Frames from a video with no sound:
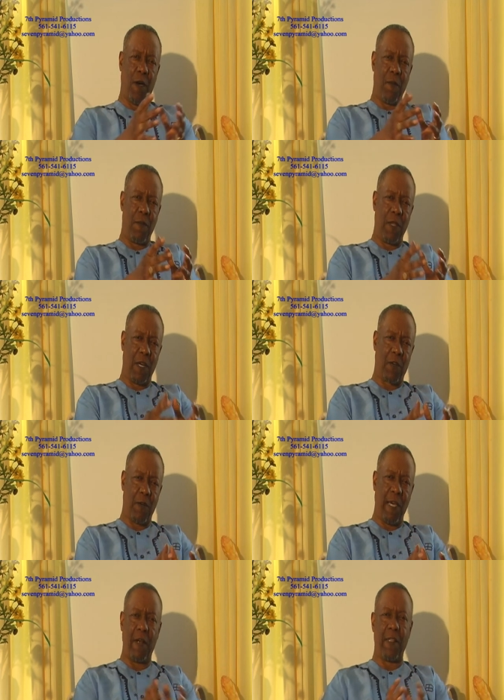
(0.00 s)
from their
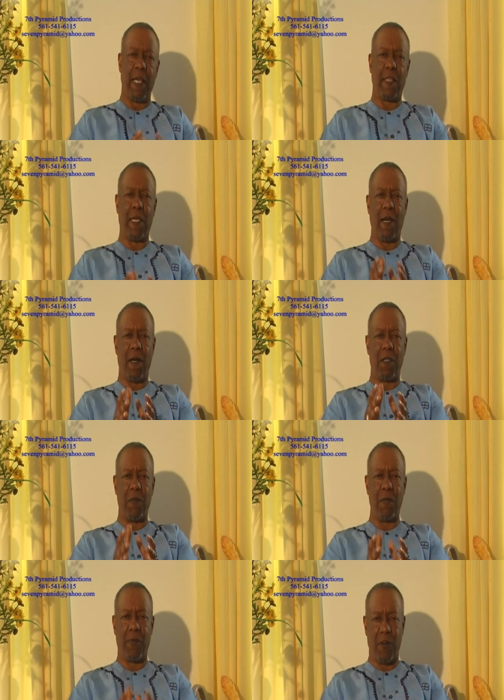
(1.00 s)
creator that they are to
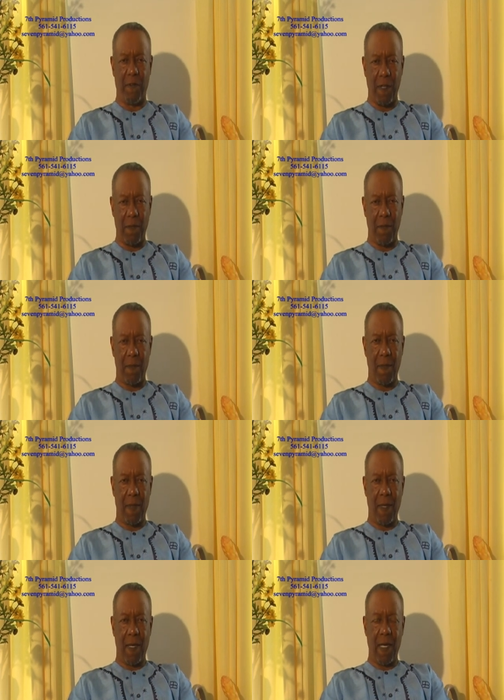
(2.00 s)
be perfect.
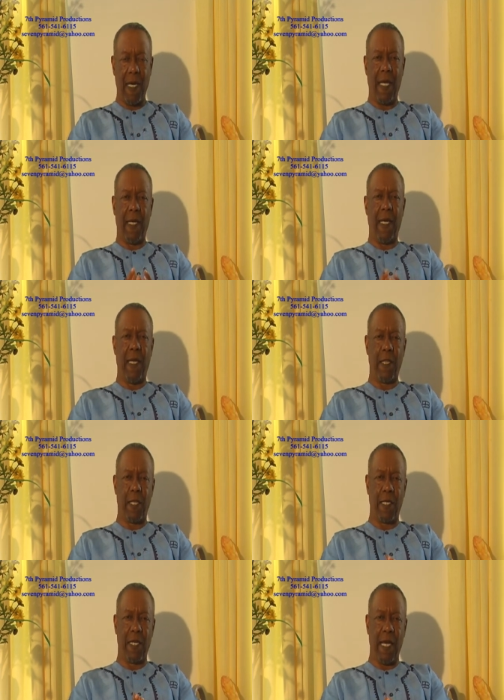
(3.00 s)
And
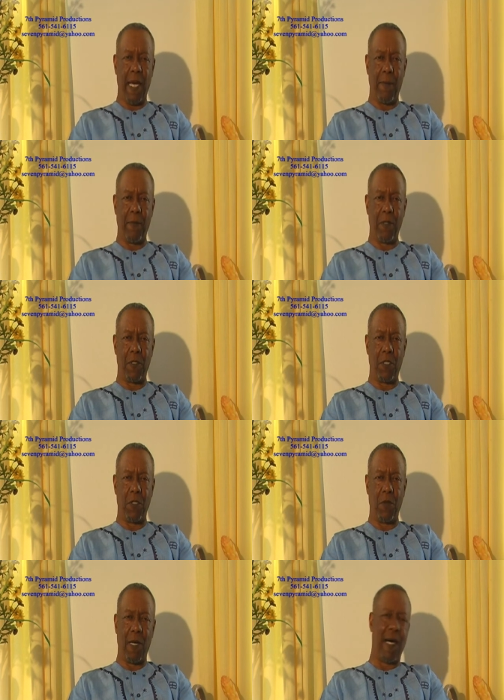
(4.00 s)
anything that happens
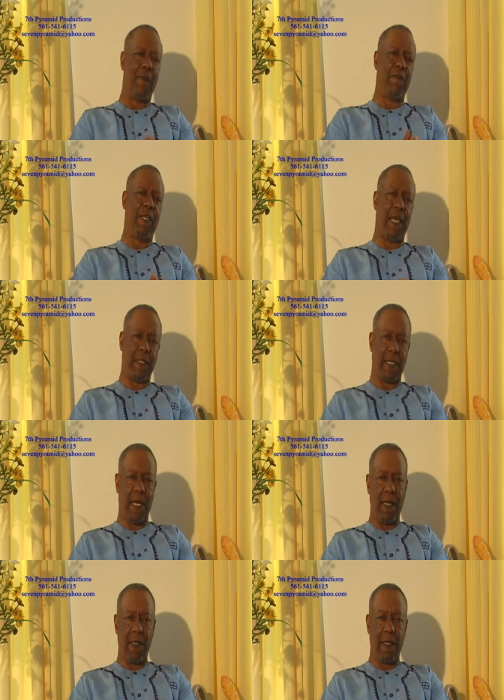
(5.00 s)
to obviate
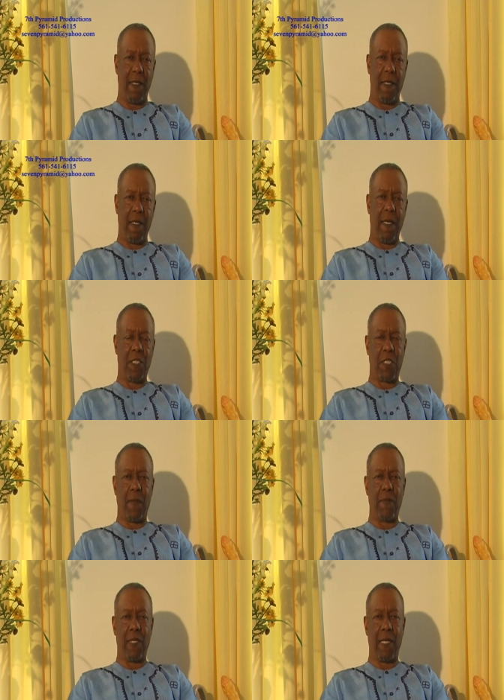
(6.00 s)
that is
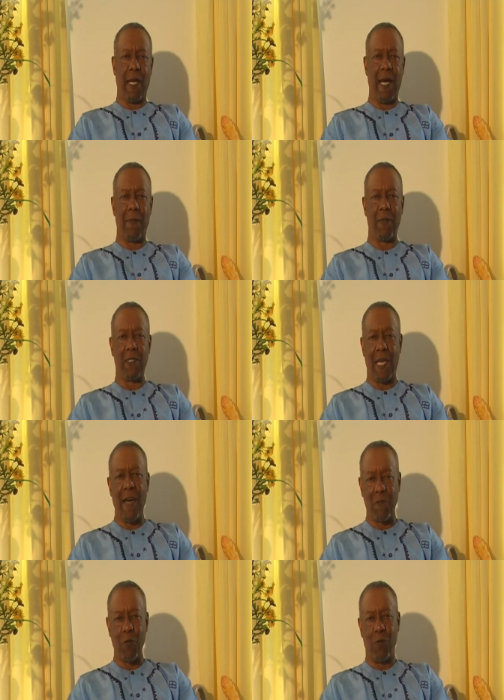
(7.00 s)
something that happens
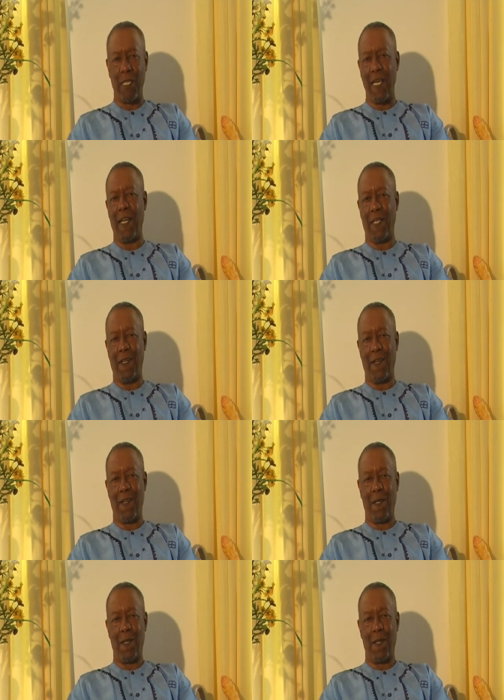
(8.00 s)
after we get here.